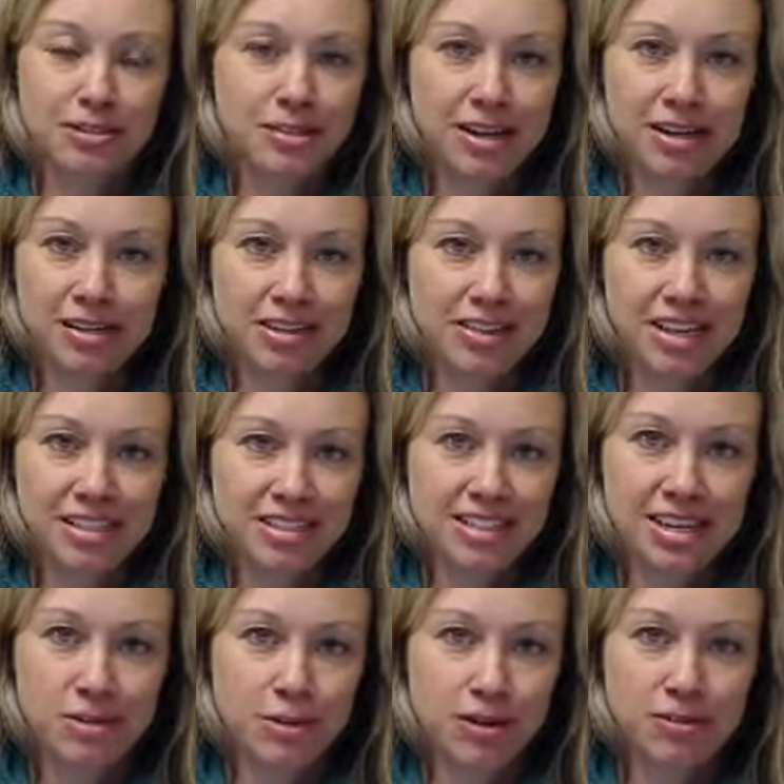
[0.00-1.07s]
Well, that did
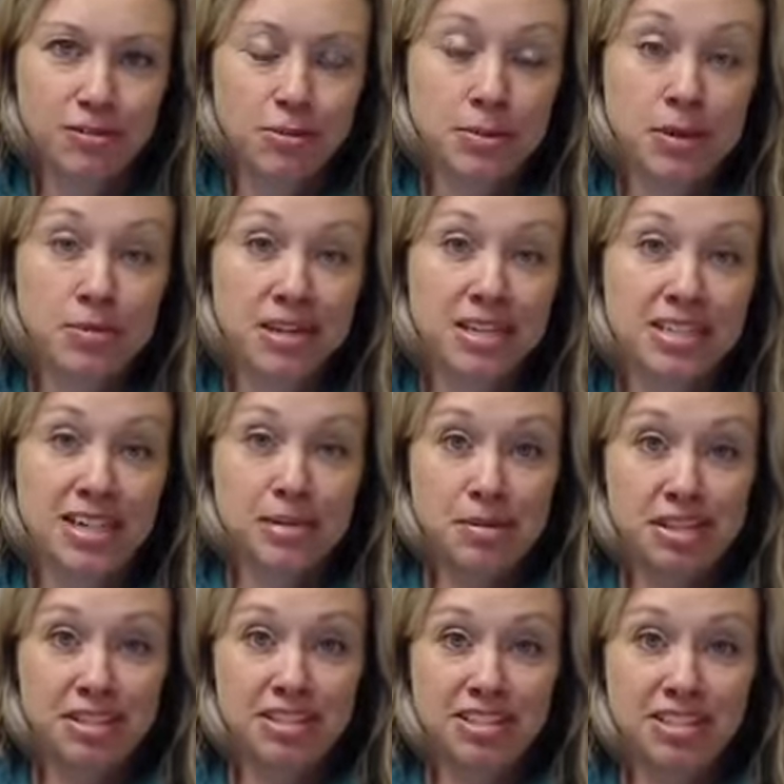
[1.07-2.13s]
not work for me because I
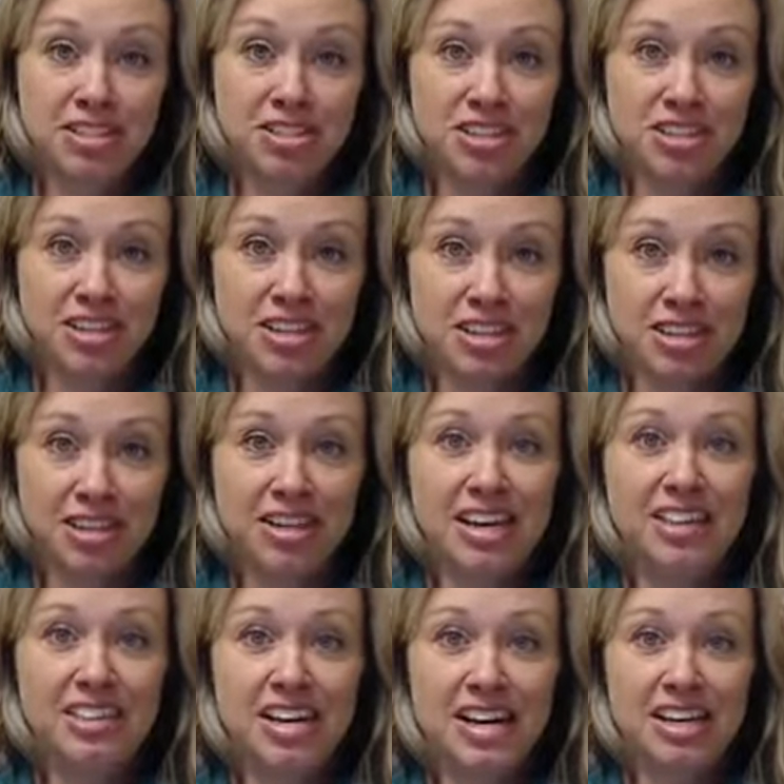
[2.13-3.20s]
make decisions
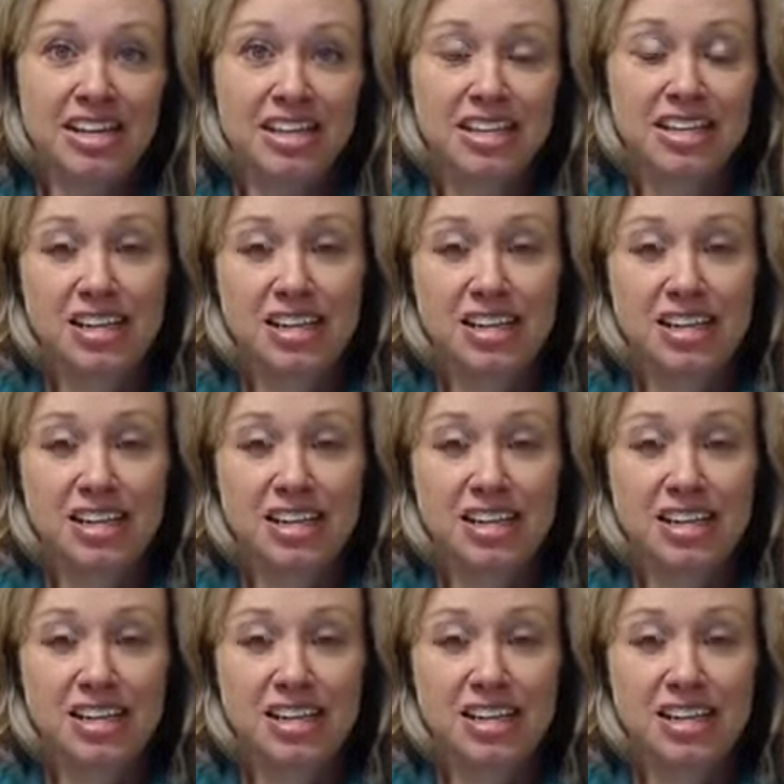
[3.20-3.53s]
like that.